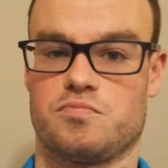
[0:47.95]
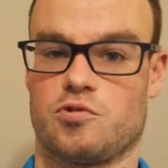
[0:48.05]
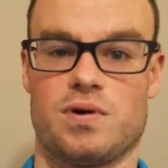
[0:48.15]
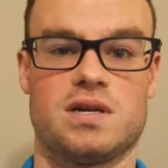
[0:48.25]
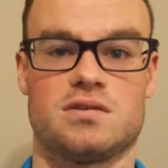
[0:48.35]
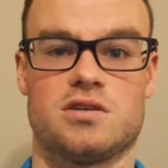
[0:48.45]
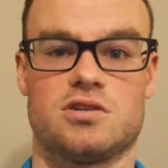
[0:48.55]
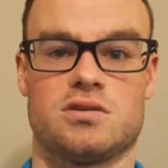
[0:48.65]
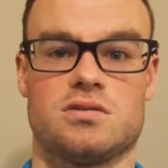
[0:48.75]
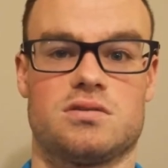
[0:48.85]
Great
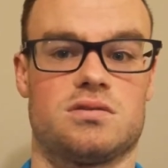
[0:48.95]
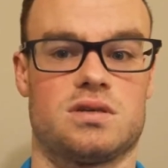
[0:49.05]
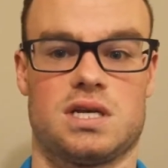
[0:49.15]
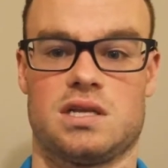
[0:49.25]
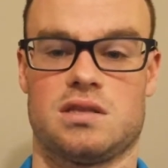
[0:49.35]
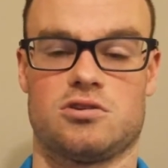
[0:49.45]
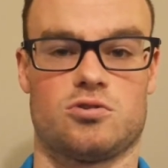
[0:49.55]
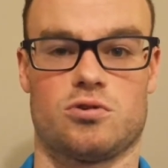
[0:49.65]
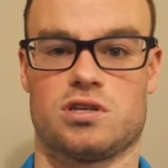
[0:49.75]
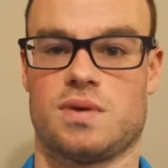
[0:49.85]
decisions in the
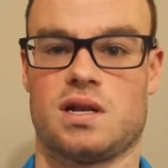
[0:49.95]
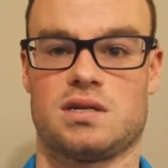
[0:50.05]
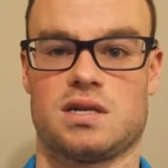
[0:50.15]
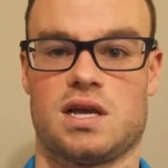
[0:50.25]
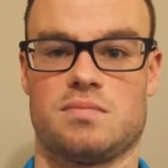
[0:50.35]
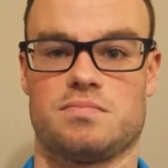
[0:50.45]
shortest amount of time.